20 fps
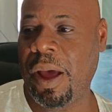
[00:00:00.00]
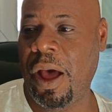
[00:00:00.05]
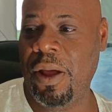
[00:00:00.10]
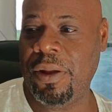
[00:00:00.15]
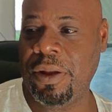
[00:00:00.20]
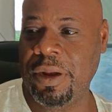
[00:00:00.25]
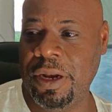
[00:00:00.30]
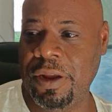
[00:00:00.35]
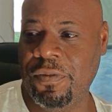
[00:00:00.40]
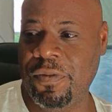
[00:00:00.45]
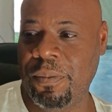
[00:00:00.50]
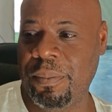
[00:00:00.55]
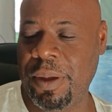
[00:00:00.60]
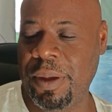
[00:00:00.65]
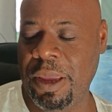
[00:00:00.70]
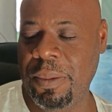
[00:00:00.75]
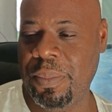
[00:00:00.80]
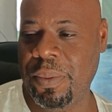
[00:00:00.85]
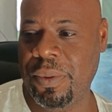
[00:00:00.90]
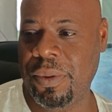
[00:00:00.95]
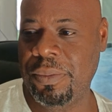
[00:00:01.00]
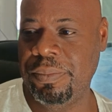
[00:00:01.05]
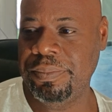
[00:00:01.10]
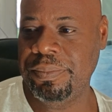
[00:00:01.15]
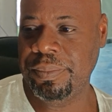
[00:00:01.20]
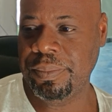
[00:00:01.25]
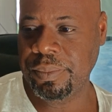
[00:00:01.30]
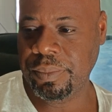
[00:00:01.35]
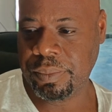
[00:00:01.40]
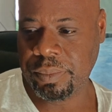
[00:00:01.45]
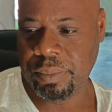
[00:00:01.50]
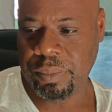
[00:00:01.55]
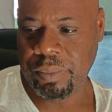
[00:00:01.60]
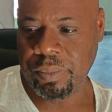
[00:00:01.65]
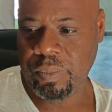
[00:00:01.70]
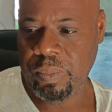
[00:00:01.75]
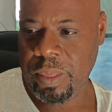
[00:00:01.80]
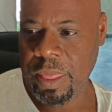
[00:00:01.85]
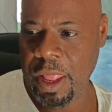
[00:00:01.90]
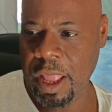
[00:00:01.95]
all the different people,
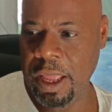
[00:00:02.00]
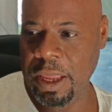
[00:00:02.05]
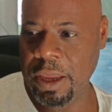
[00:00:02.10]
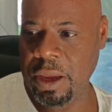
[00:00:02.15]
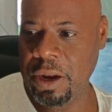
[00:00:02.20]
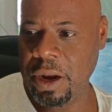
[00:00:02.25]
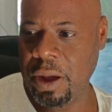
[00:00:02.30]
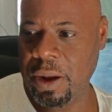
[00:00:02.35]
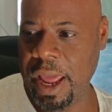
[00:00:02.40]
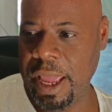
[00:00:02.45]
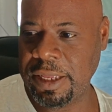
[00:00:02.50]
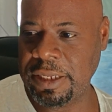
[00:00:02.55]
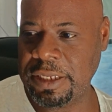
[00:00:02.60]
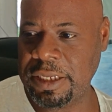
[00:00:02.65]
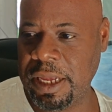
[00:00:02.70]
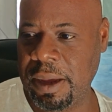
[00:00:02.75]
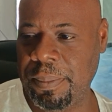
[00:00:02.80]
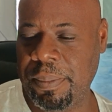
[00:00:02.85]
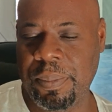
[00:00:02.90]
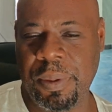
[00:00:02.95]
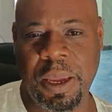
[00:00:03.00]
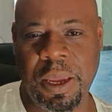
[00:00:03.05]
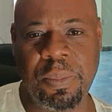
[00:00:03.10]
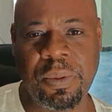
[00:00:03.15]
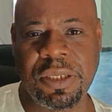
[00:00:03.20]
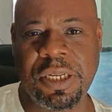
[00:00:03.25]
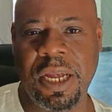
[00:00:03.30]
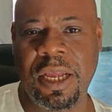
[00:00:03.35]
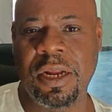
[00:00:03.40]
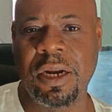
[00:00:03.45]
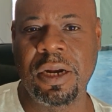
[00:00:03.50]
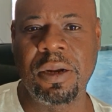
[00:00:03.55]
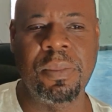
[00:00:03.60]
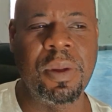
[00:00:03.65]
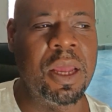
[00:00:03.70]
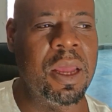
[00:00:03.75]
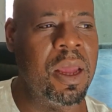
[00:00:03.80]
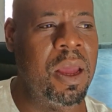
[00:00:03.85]
like some people telling them,